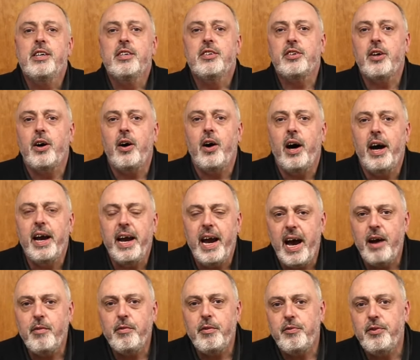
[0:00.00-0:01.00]
So I
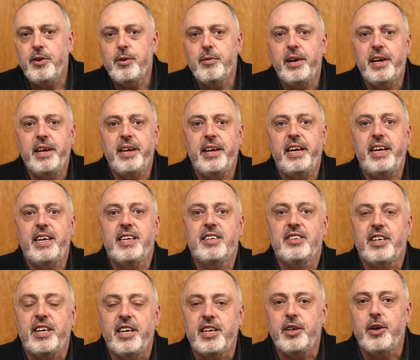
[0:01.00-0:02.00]
have a few
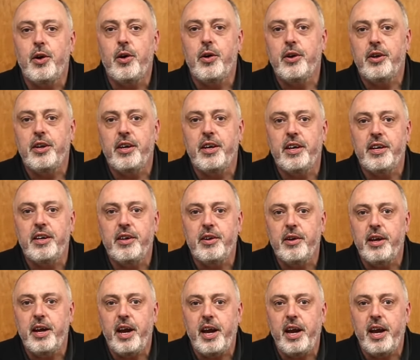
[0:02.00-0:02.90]
ideas that I'm going to